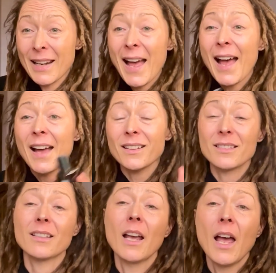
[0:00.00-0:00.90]

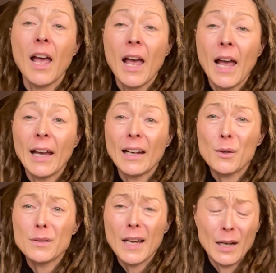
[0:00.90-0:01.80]
next and I
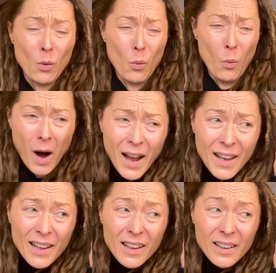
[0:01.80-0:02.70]
was like, what?